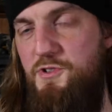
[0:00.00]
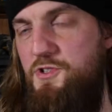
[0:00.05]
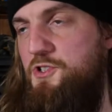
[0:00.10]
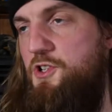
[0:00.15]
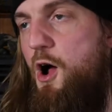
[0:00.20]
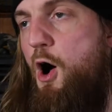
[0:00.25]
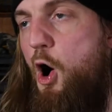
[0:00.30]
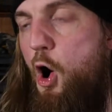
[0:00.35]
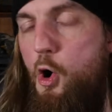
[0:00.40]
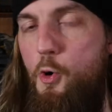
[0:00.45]
just
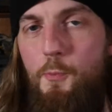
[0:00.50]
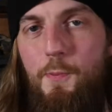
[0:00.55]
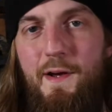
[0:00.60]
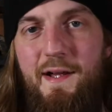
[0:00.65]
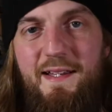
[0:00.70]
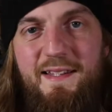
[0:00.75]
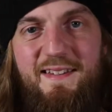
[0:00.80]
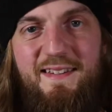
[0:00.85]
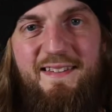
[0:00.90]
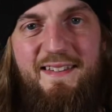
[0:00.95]

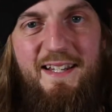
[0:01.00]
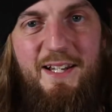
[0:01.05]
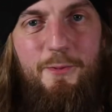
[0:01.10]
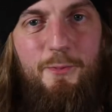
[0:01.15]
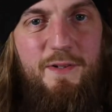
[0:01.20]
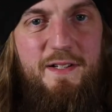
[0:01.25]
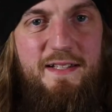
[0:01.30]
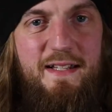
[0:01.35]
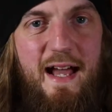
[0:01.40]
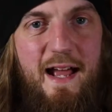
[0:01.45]
hoping that it
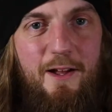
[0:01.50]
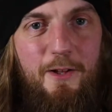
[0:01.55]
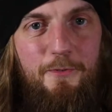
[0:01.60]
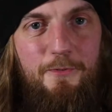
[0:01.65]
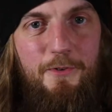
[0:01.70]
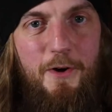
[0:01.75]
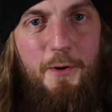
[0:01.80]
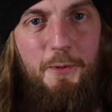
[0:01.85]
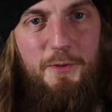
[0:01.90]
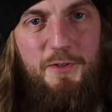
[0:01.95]
would nail
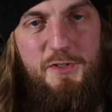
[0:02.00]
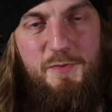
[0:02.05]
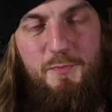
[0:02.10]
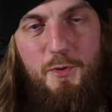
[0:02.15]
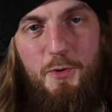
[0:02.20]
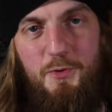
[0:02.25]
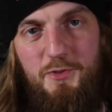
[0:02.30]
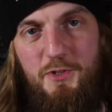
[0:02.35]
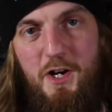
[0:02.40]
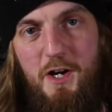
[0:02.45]
focus
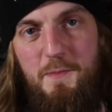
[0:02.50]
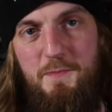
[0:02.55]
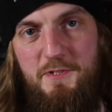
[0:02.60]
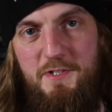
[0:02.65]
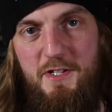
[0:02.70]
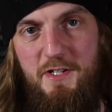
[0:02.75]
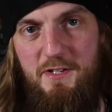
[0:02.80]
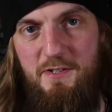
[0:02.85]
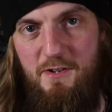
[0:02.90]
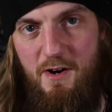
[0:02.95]
more times
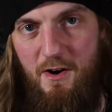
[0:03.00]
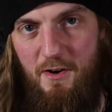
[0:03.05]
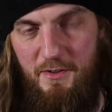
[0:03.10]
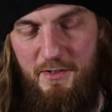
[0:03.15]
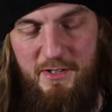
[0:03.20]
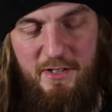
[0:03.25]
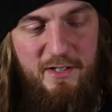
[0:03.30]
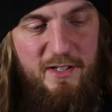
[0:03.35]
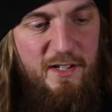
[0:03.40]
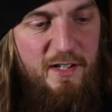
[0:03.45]
than
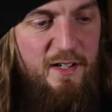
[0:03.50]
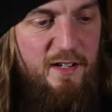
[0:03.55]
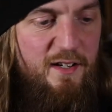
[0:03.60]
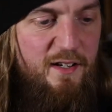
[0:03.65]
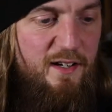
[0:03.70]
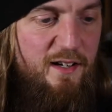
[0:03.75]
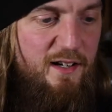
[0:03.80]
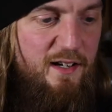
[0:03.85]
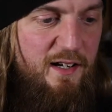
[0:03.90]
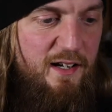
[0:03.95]
not,
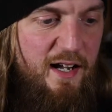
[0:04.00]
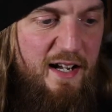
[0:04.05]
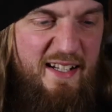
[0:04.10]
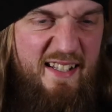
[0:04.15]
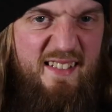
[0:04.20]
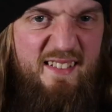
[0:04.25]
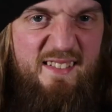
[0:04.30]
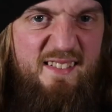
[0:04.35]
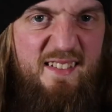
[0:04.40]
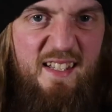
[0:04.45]
and
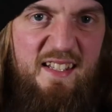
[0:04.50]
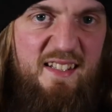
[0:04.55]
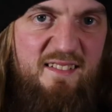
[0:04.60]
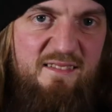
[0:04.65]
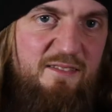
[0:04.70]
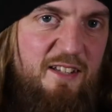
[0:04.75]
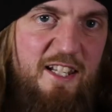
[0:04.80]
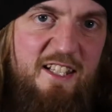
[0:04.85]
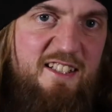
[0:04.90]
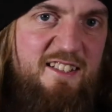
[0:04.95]
it
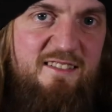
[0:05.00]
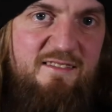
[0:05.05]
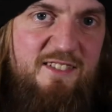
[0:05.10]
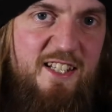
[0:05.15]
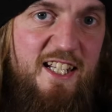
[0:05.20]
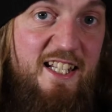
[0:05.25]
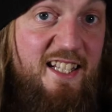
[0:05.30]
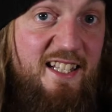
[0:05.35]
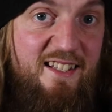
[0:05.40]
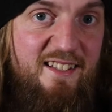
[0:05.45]

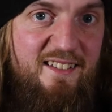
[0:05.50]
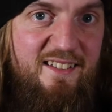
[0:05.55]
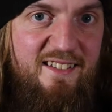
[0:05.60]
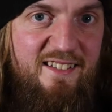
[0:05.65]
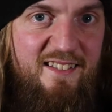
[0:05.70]
didn't.